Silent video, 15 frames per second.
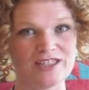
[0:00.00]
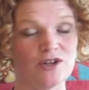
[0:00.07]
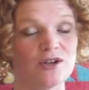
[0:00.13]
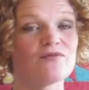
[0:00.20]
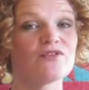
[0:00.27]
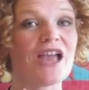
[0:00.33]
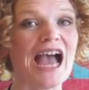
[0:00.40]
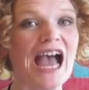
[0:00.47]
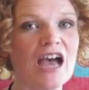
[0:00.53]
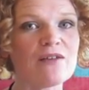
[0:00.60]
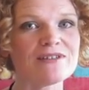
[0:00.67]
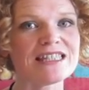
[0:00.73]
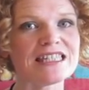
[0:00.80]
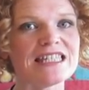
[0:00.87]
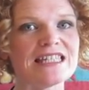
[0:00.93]
So if you
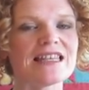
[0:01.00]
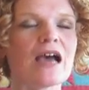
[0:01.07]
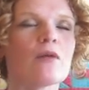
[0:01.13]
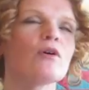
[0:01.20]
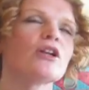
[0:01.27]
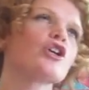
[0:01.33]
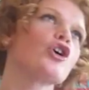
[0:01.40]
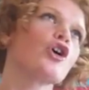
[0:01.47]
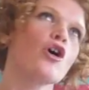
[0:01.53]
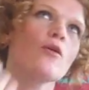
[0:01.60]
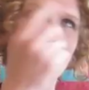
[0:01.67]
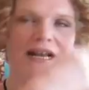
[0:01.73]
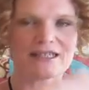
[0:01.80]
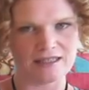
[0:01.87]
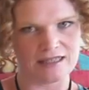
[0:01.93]
haven't seen that one, go
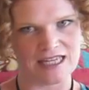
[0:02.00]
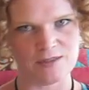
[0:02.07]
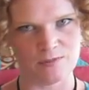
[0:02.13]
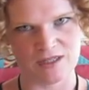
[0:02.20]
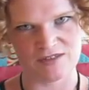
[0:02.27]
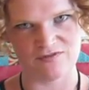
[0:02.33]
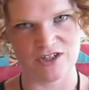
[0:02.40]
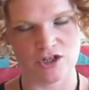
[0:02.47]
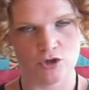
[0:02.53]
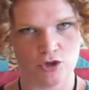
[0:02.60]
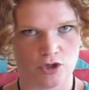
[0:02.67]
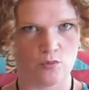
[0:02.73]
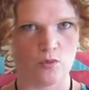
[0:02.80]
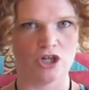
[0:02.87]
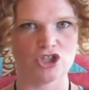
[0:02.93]
back to last week's video.
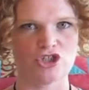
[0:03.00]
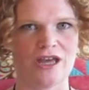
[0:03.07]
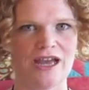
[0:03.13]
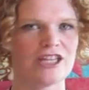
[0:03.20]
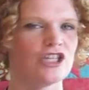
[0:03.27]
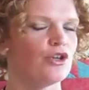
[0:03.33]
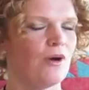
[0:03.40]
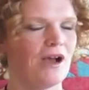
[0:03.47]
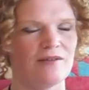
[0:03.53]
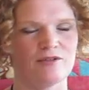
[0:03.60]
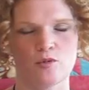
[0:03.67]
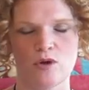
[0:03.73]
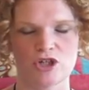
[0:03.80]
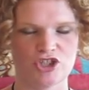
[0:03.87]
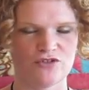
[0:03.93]
You can watch that. You don't have
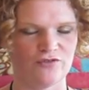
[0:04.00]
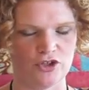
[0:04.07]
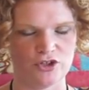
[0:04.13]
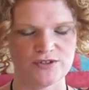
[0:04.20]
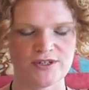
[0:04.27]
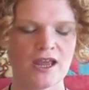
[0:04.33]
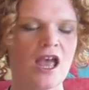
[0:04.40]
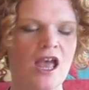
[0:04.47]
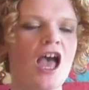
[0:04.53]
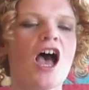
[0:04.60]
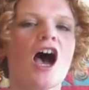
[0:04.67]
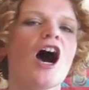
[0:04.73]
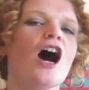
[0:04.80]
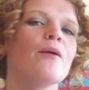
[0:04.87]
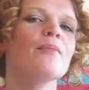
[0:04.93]
to watch it first,
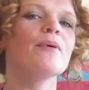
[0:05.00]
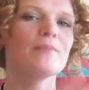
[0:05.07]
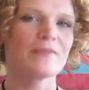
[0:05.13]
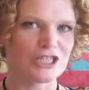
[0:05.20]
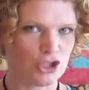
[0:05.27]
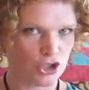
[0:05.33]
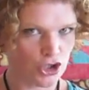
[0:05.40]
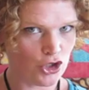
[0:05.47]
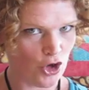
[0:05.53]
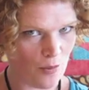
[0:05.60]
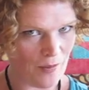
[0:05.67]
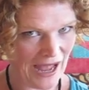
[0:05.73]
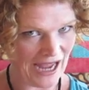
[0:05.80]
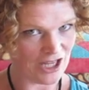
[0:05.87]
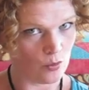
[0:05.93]
uh, but make sure you go
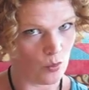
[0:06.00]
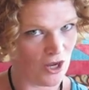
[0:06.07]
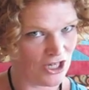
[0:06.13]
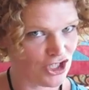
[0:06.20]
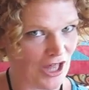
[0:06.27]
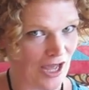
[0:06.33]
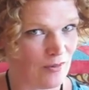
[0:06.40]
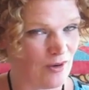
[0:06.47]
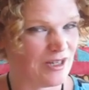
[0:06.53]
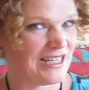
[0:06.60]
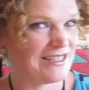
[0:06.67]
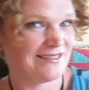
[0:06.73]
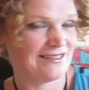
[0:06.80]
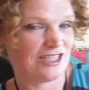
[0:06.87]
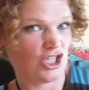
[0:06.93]
back and watch that one
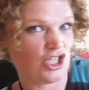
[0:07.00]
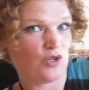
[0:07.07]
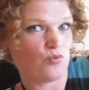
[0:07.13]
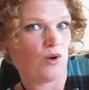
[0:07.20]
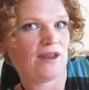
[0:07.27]
because it's a good